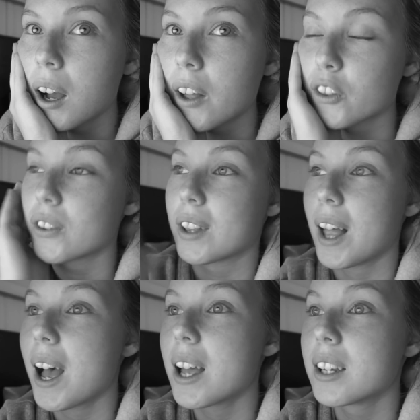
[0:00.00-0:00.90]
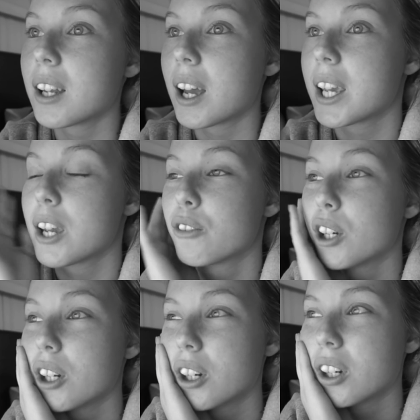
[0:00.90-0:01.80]
other than that, I gave
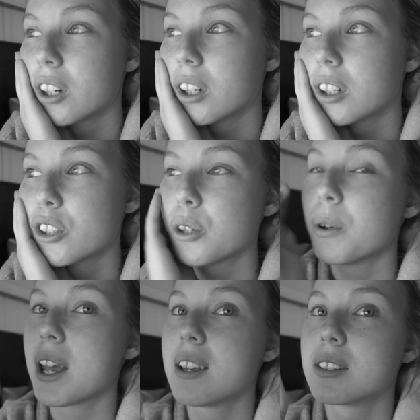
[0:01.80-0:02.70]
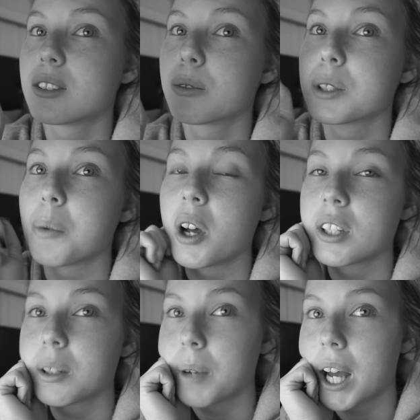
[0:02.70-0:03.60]
her 2 days to
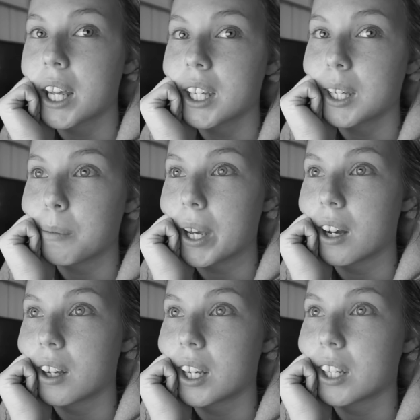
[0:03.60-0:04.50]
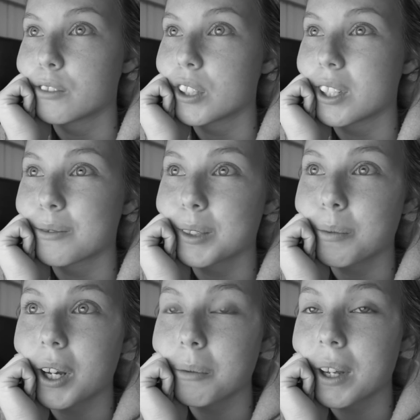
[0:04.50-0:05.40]
respond to my email, and if she doesn't
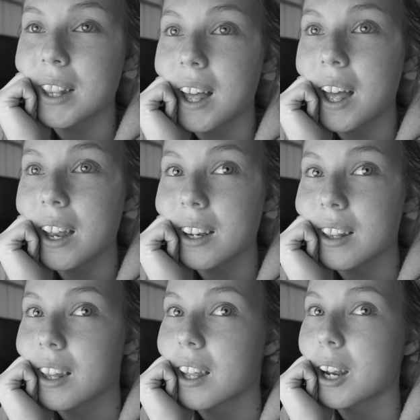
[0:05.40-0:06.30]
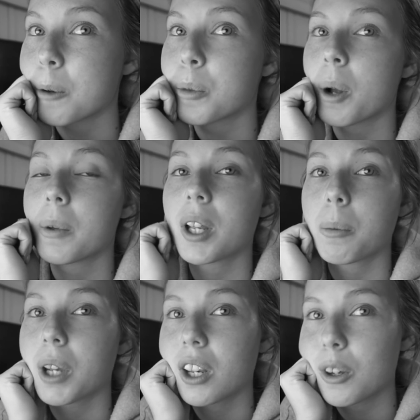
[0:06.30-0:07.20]
respond by then I'm probably gonna
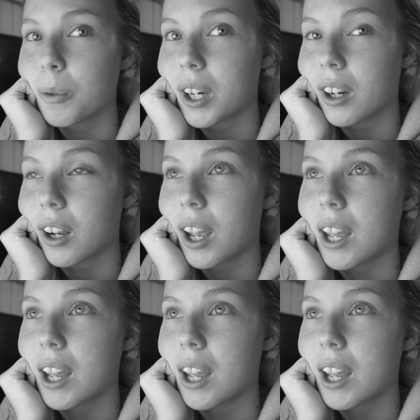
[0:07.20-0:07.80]
pick a new winner.